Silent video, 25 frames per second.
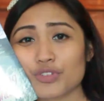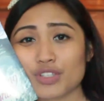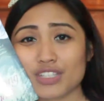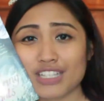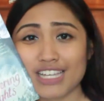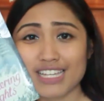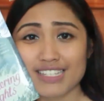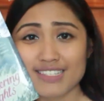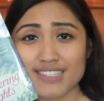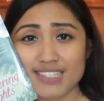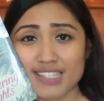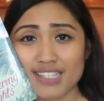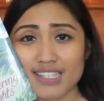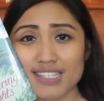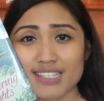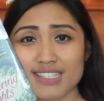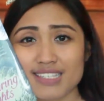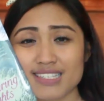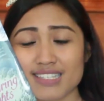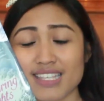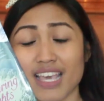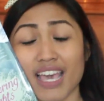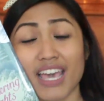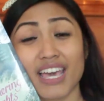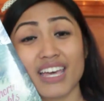
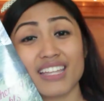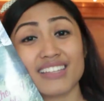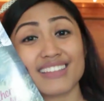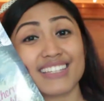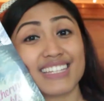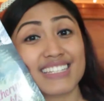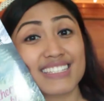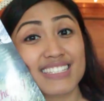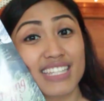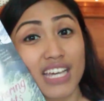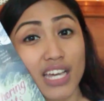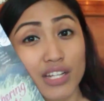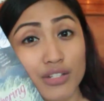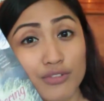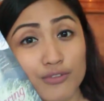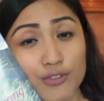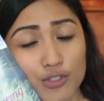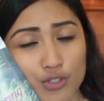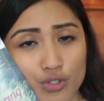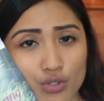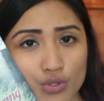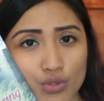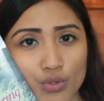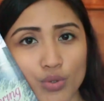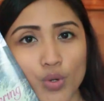classics, and that's kind of
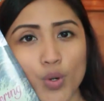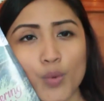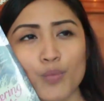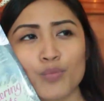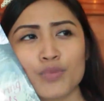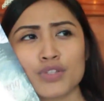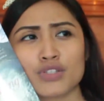true.